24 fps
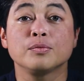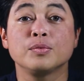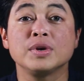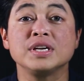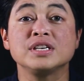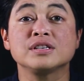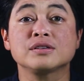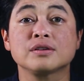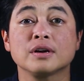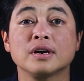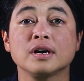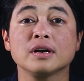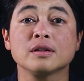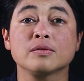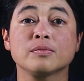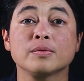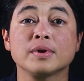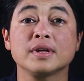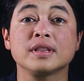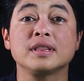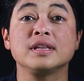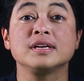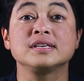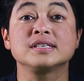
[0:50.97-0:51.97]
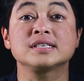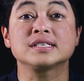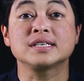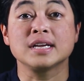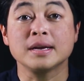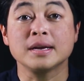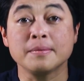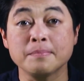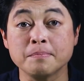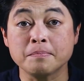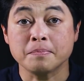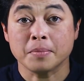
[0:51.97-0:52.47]
we start with
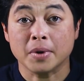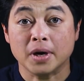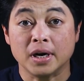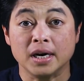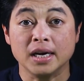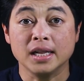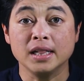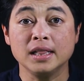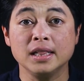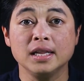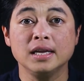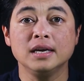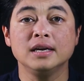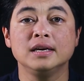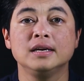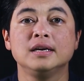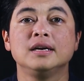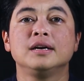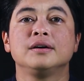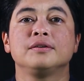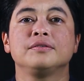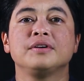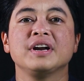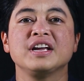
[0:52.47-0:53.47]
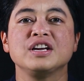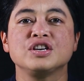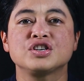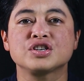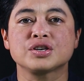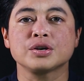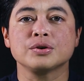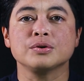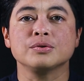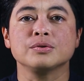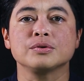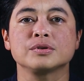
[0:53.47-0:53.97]
simple
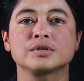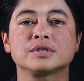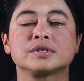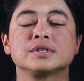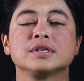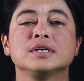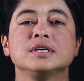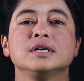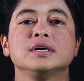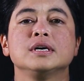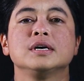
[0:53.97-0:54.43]
ratios.